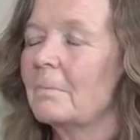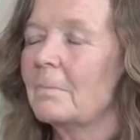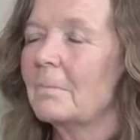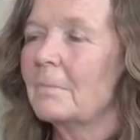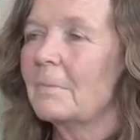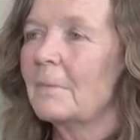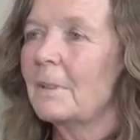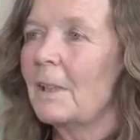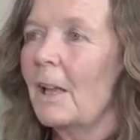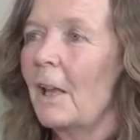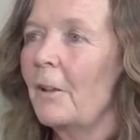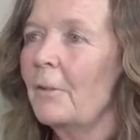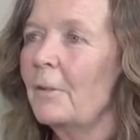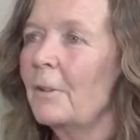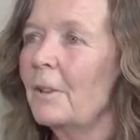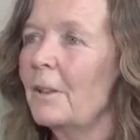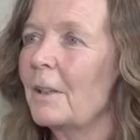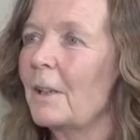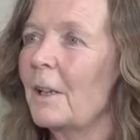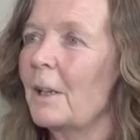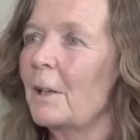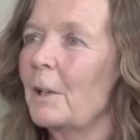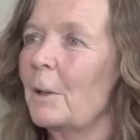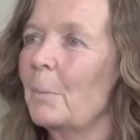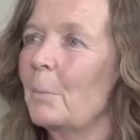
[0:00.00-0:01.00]

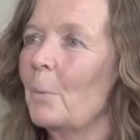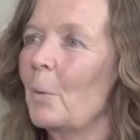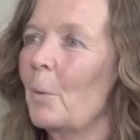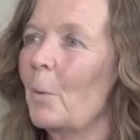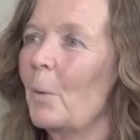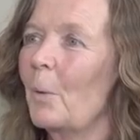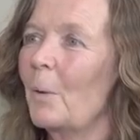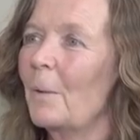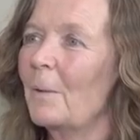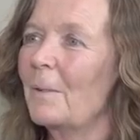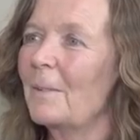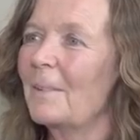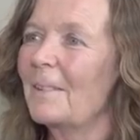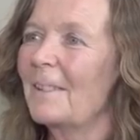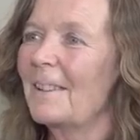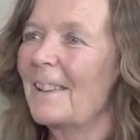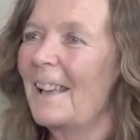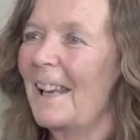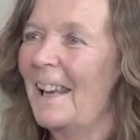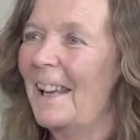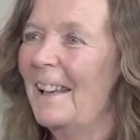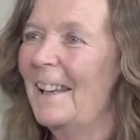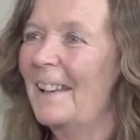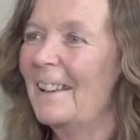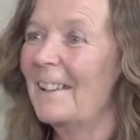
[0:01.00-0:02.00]
Nothing anymore.
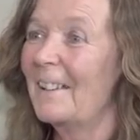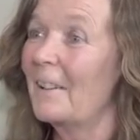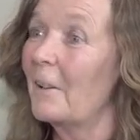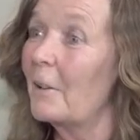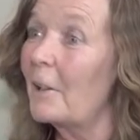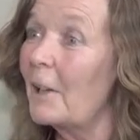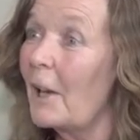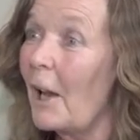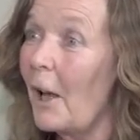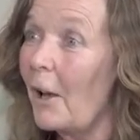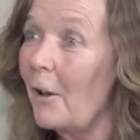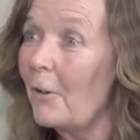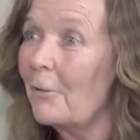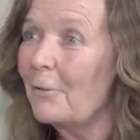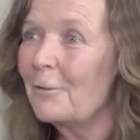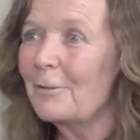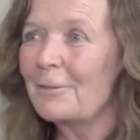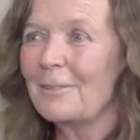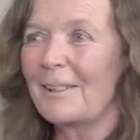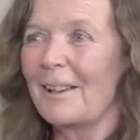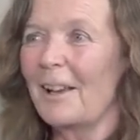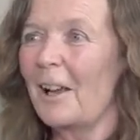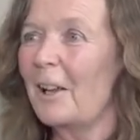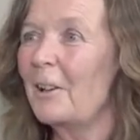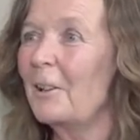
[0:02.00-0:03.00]
Love?
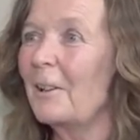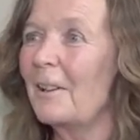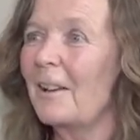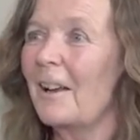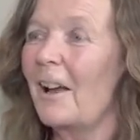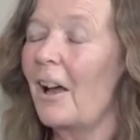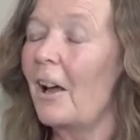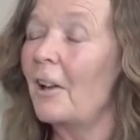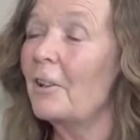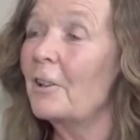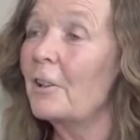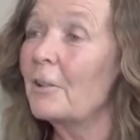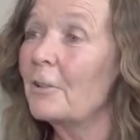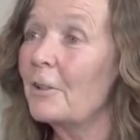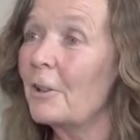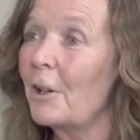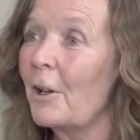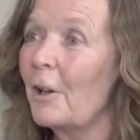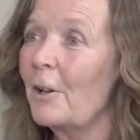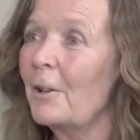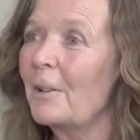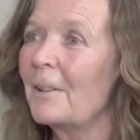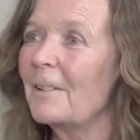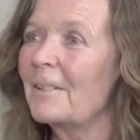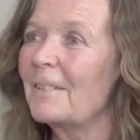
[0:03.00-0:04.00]
I don't
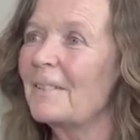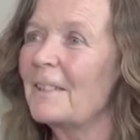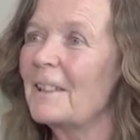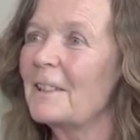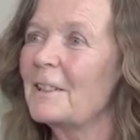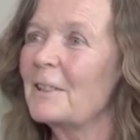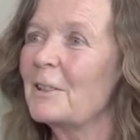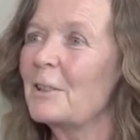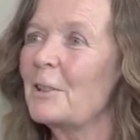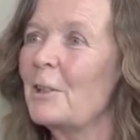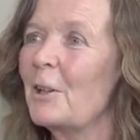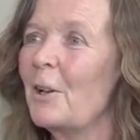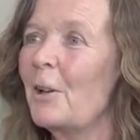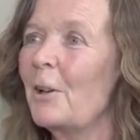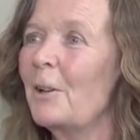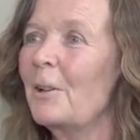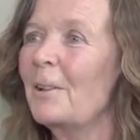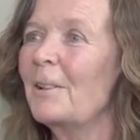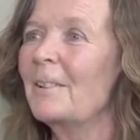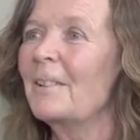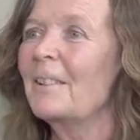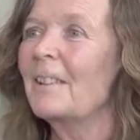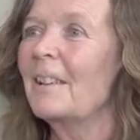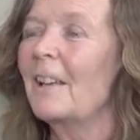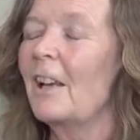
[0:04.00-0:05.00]
know. There's
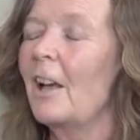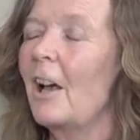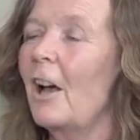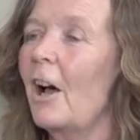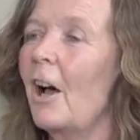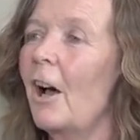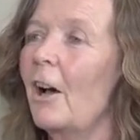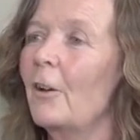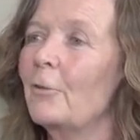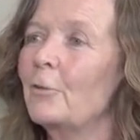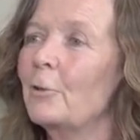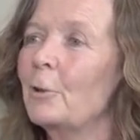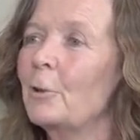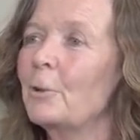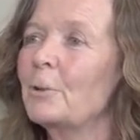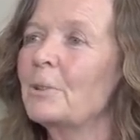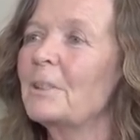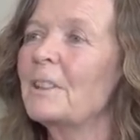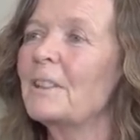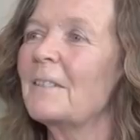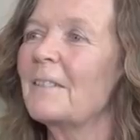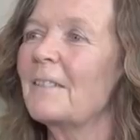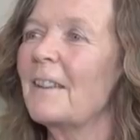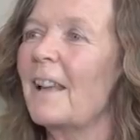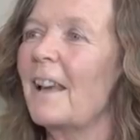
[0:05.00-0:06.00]
no... I've looked
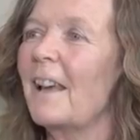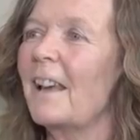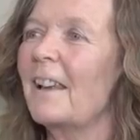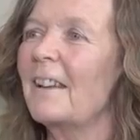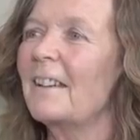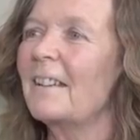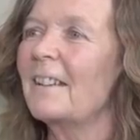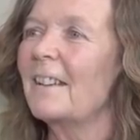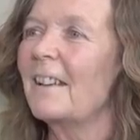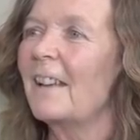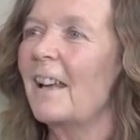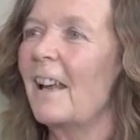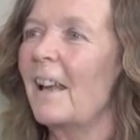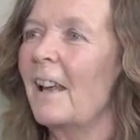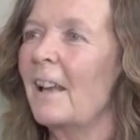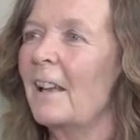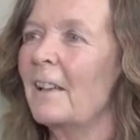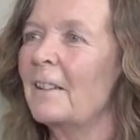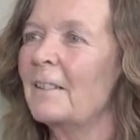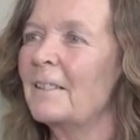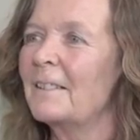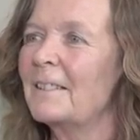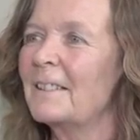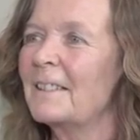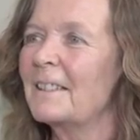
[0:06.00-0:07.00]
at that,
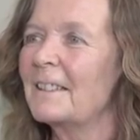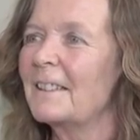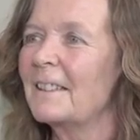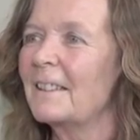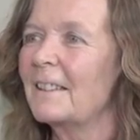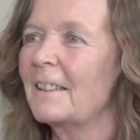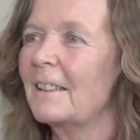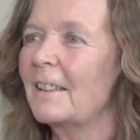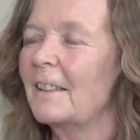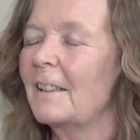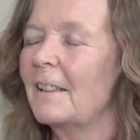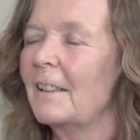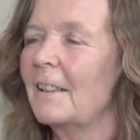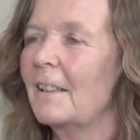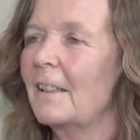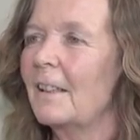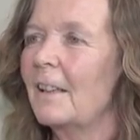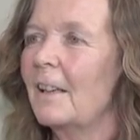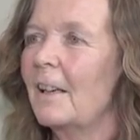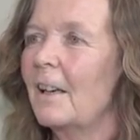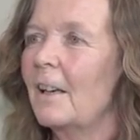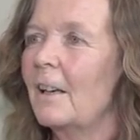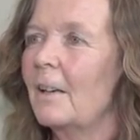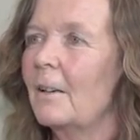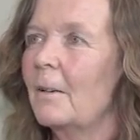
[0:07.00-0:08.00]
and
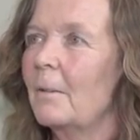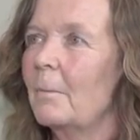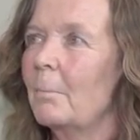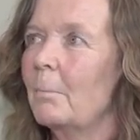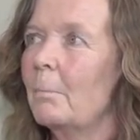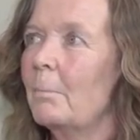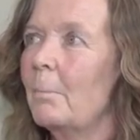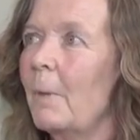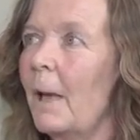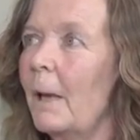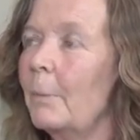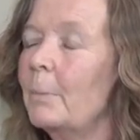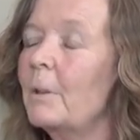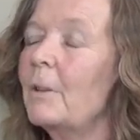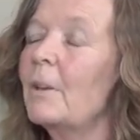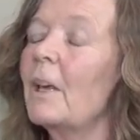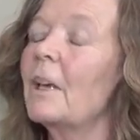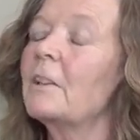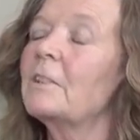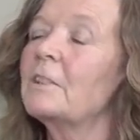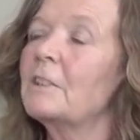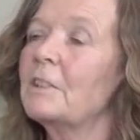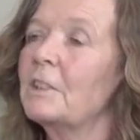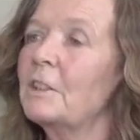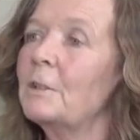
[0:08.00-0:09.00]
maybe
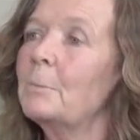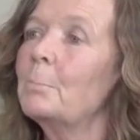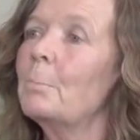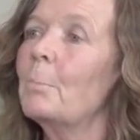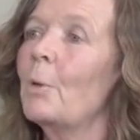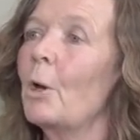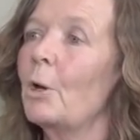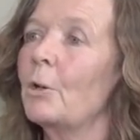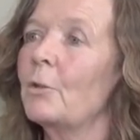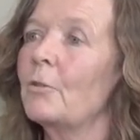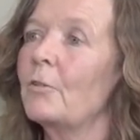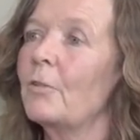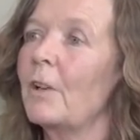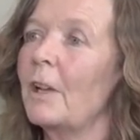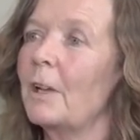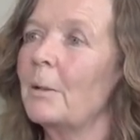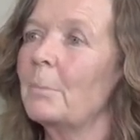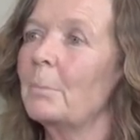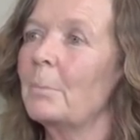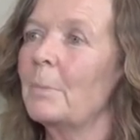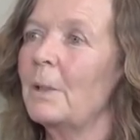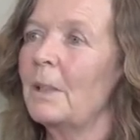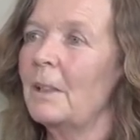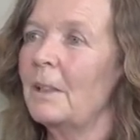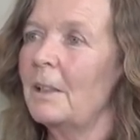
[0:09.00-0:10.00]
that did
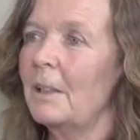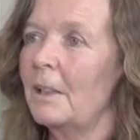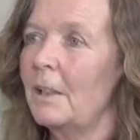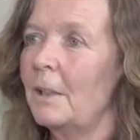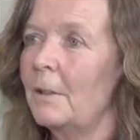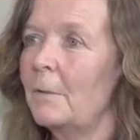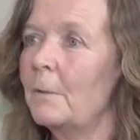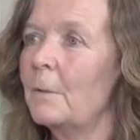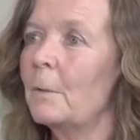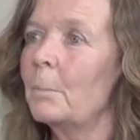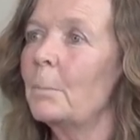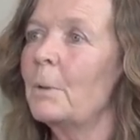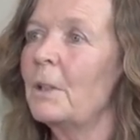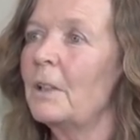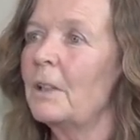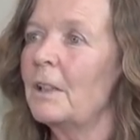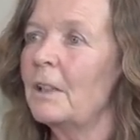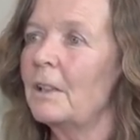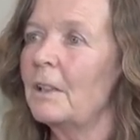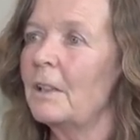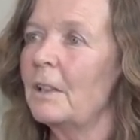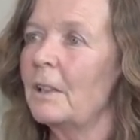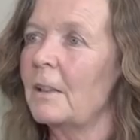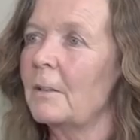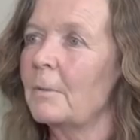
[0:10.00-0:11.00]
motivate me in the
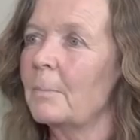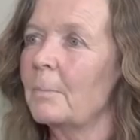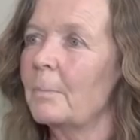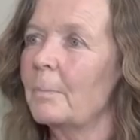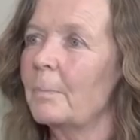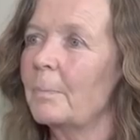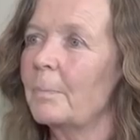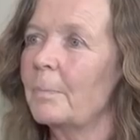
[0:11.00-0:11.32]
beginning.